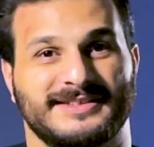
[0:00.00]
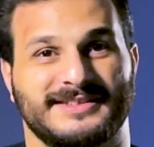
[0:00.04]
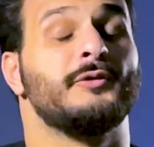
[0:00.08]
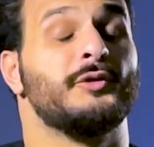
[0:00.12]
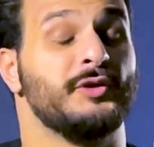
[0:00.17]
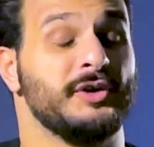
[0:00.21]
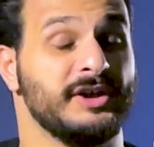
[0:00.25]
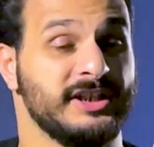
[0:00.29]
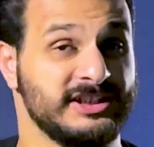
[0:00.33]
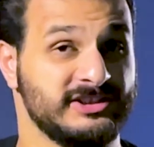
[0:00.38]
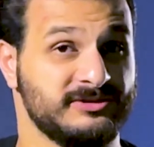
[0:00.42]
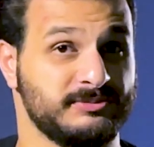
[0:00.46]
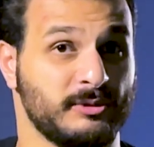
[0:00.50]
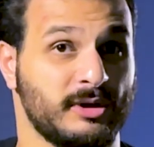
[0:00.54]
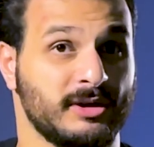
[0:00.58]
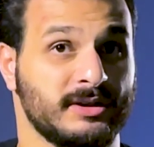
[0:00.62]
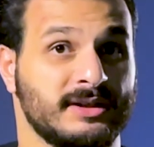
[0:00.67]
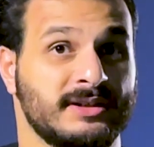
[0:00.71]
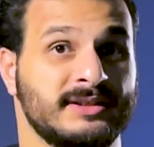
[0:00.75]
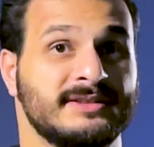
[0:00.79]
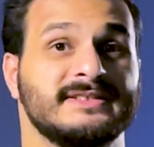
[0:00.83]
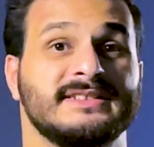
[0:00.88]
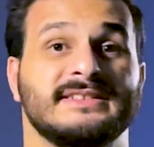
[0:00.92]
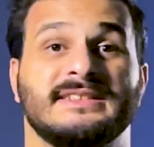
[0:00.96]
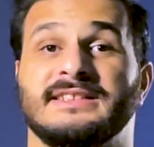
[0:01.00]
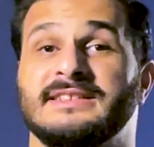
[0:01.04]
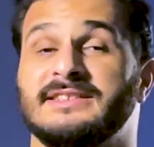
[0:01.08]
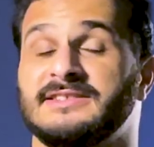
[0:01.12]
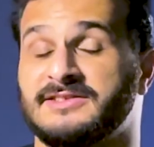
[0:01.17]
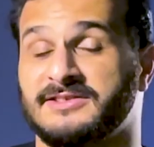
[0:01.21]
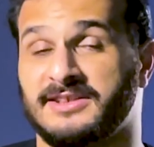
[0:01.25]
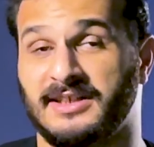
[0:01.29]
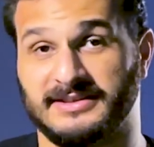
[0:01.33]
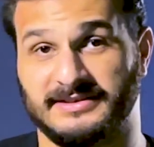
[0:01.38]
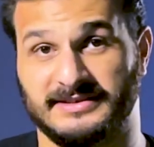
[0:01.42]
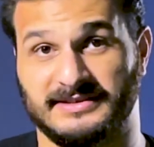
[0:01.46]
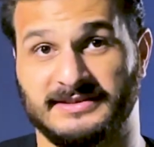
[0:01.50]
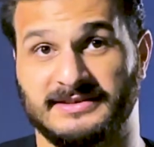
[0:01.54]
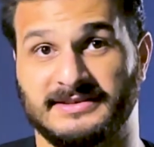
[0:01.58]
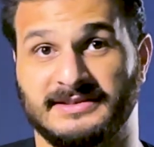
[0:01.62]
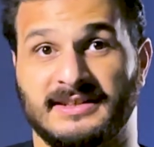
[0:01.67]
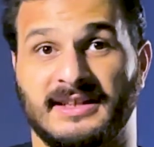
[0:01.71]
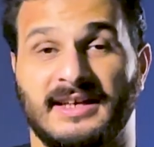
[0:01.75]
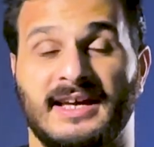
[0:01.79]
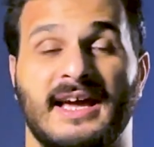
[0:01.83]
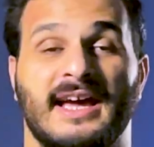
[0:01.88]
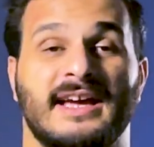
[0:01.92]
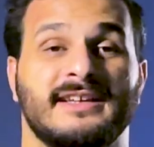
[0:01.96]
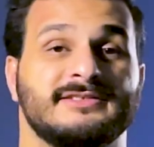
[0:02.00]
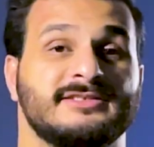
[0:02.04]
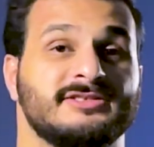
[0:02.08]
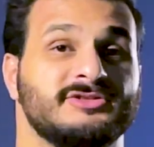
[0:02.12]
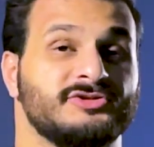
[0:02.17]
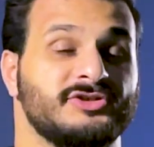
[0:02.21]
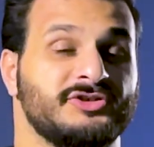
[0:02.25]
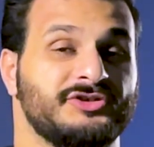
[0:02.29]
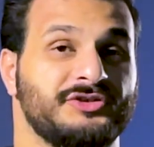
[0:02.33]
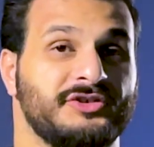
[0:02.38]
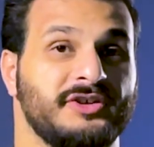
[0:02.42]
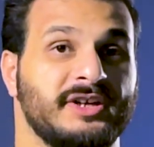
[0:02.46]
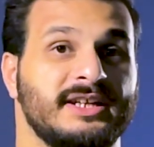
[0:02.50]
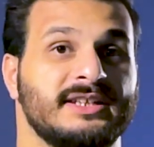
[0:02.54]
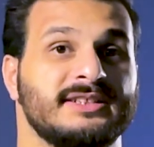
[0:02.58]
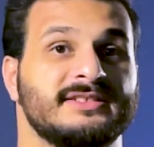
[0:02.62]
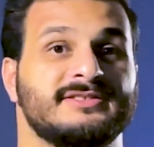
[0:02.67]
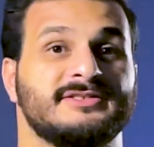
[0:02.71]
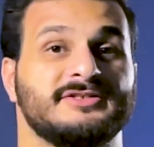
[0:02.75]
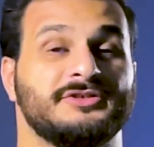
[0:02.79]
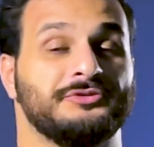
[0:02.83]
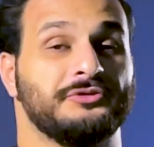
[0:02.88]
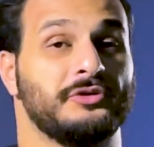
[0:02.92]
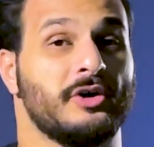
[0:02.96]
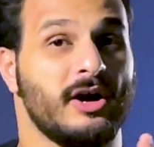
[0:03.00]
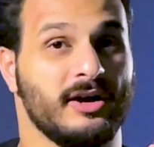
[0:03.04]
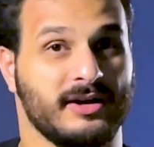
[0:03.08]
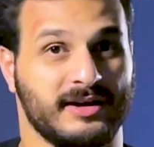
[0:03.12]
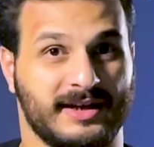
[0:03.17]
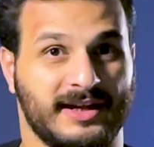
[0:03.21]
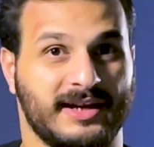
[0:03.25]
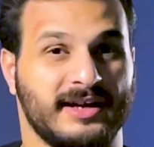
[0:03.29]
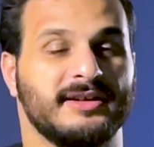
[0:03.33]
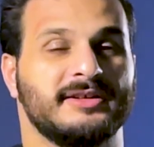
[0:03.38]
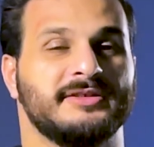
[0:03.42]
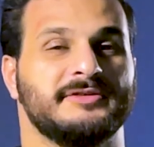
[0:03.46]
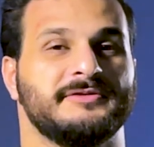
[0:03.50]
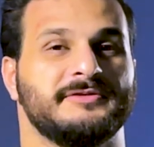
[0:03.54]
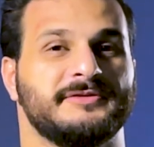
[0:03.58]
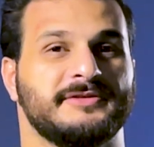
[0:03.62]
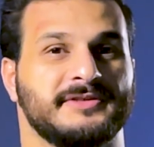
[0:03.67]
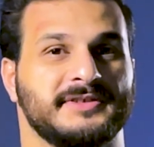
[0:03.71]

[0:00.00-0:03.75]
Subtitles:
For each model, the data scientist has to generate the ROC curve.